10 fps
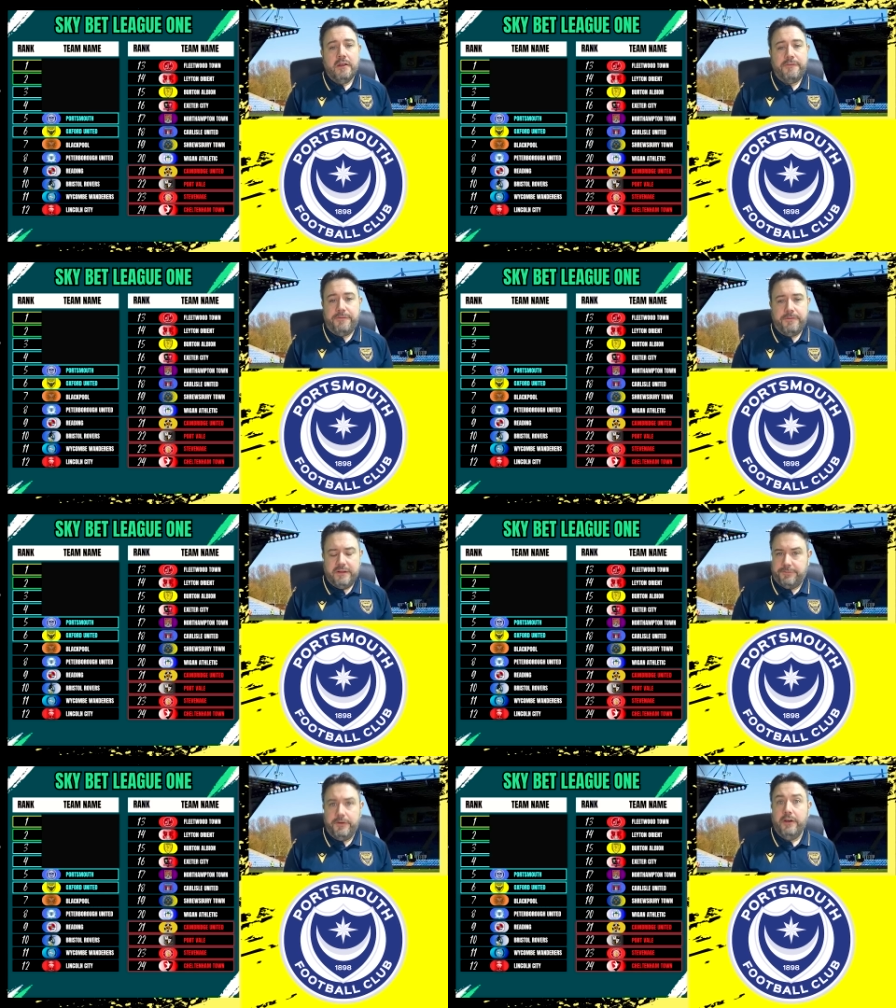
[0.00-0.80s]

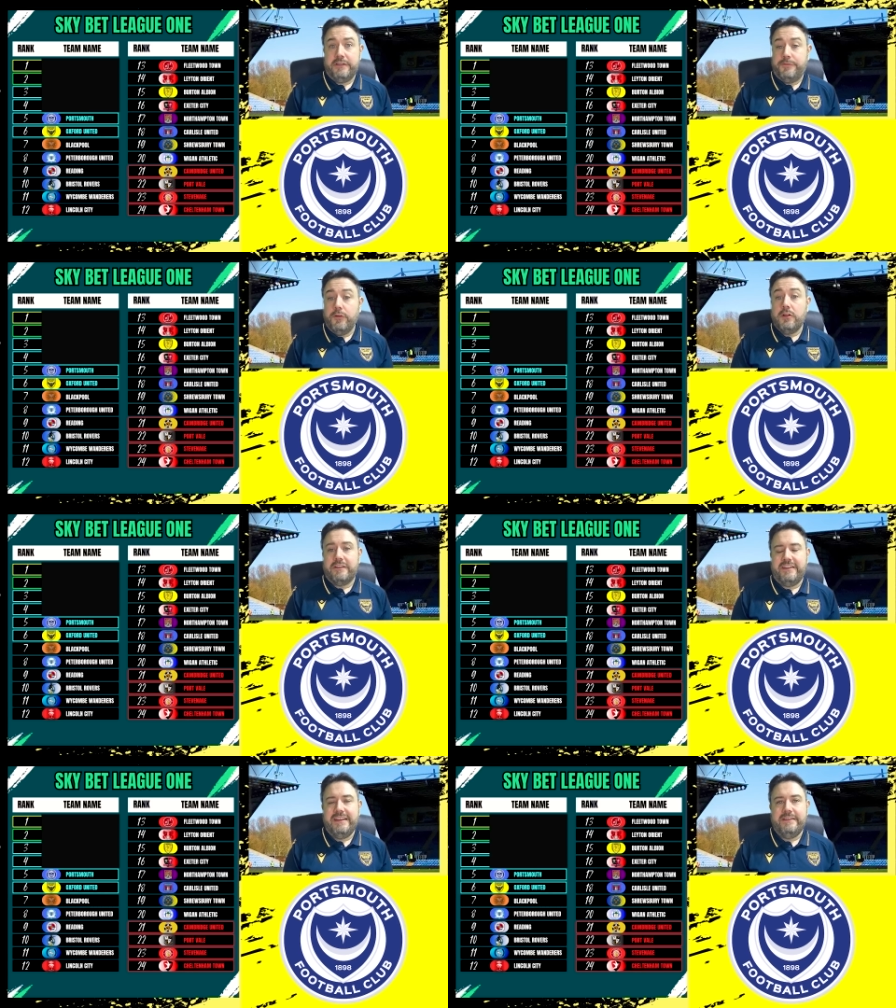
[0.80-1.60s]
his first full
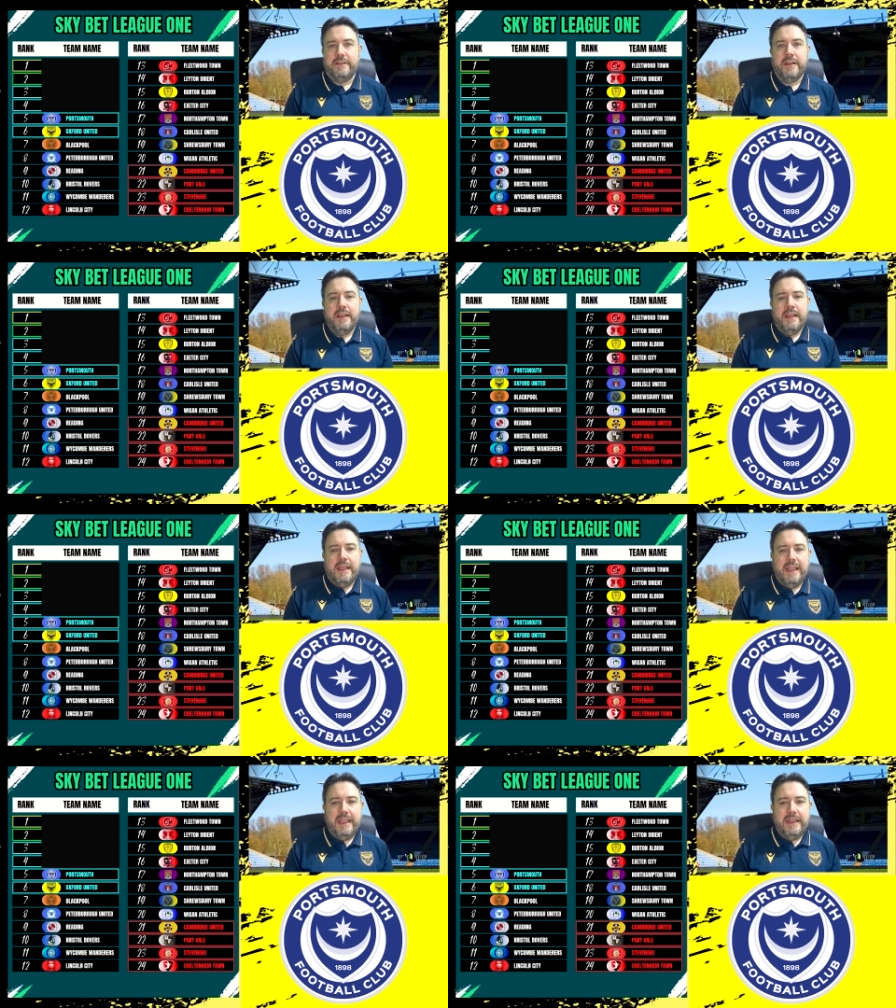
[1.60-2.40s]
season
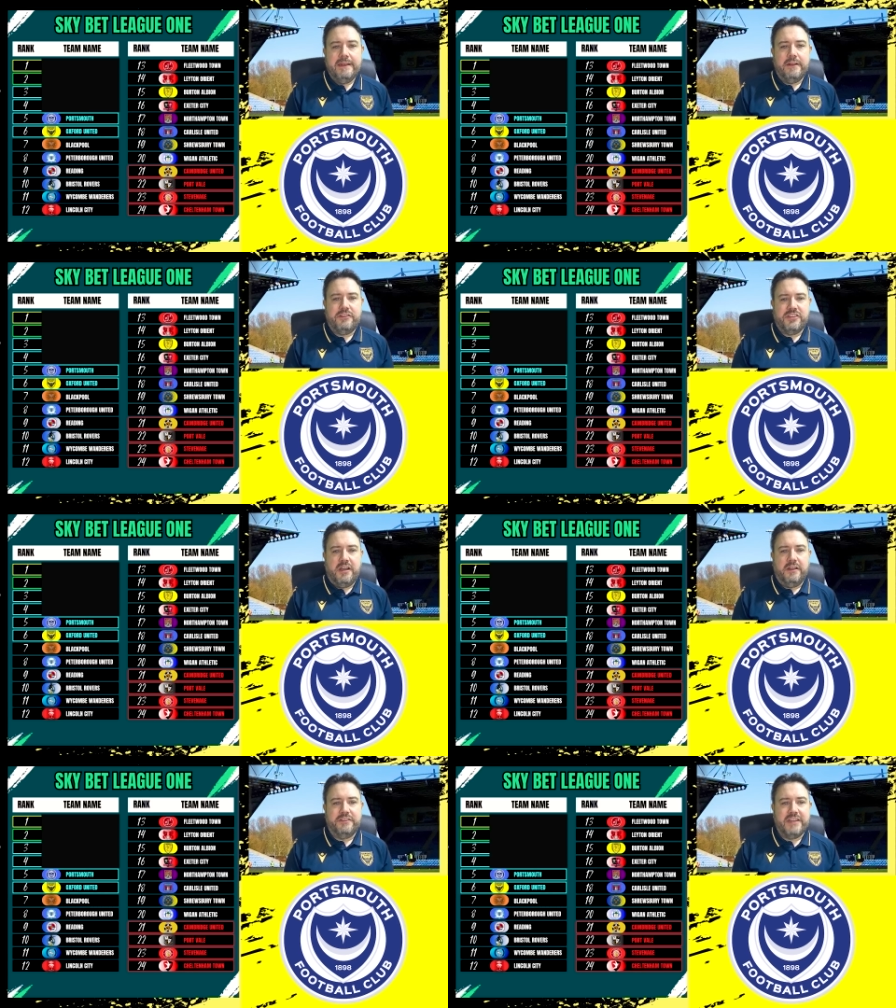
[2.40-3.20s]
in
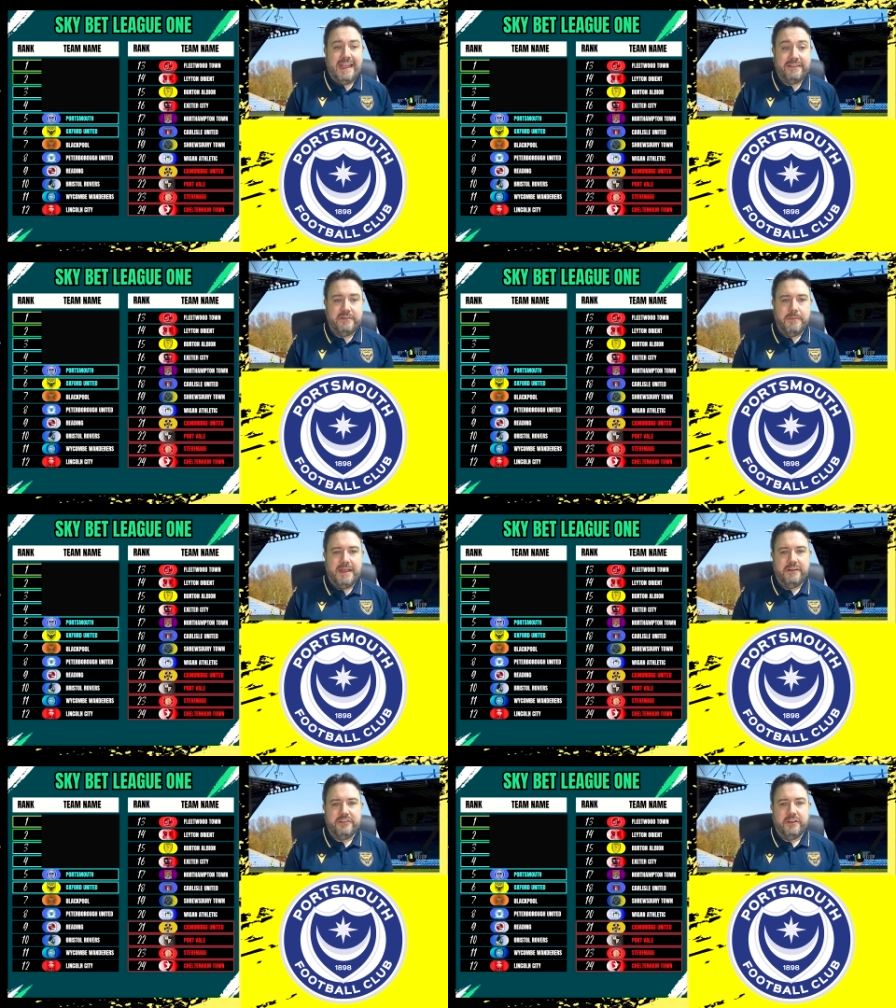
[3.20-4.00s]
charge as a
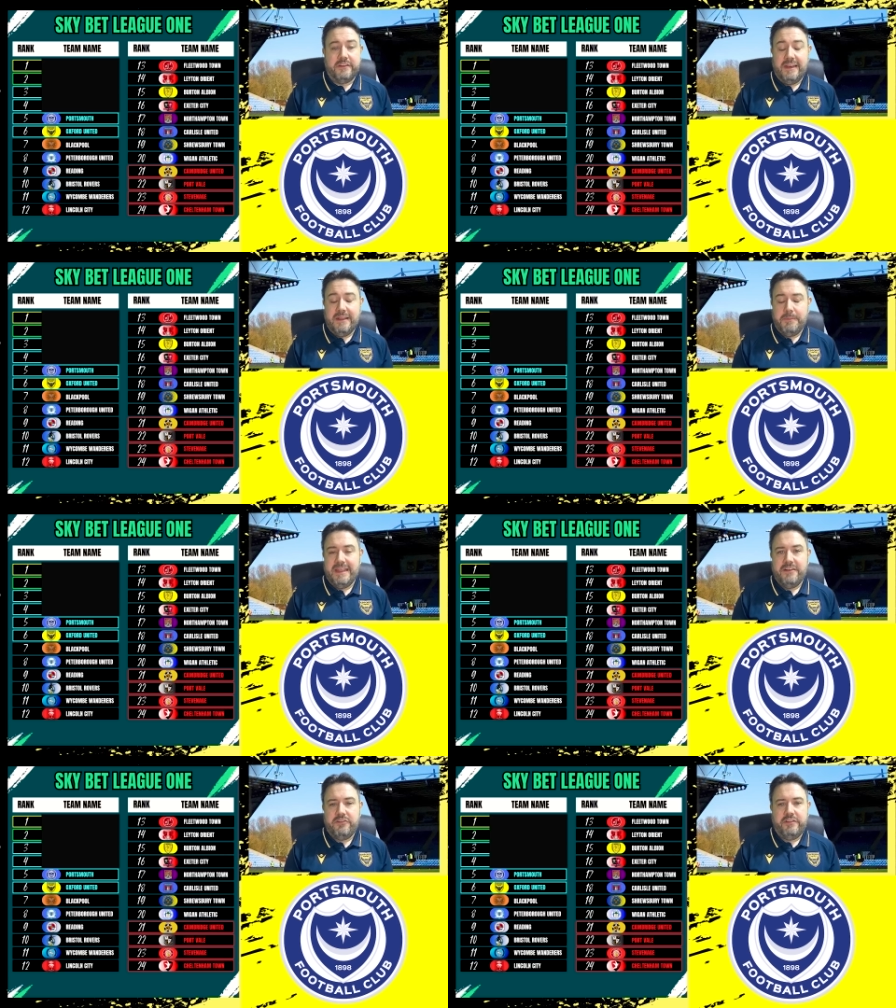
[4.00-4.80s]
manager, so it'll be
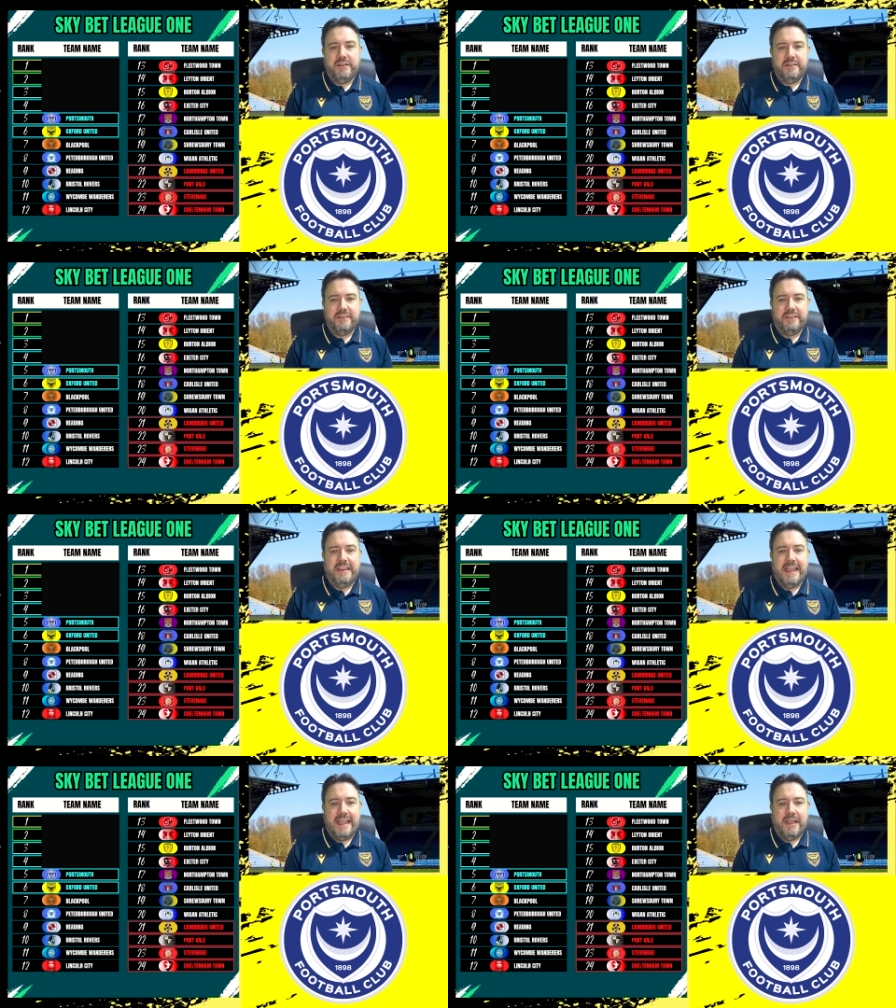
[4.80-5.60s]
interesting to
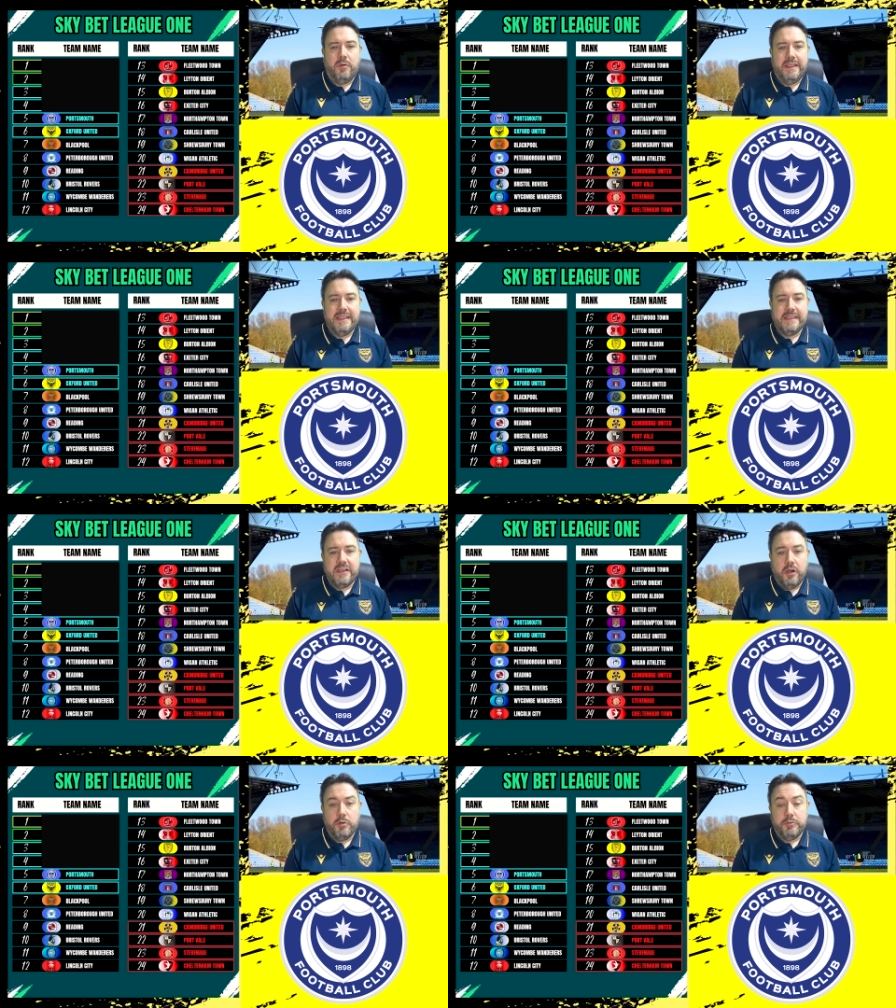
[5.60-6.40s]
see how he
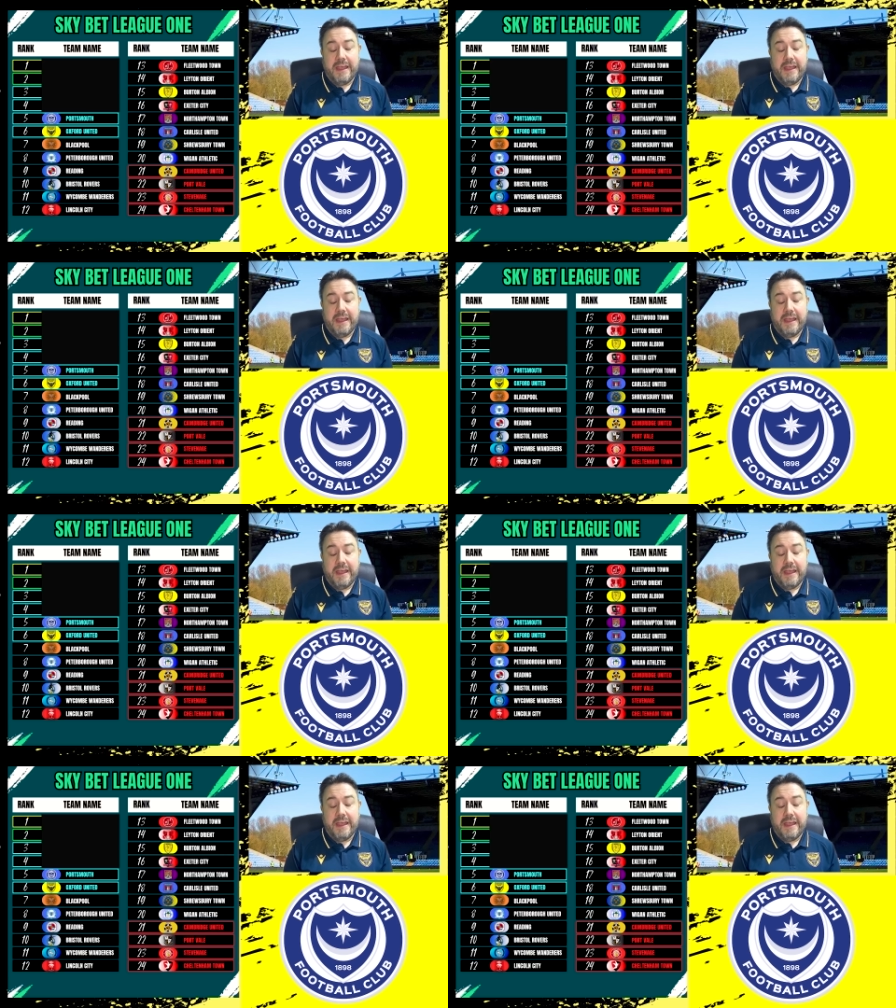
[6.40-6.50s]
goes.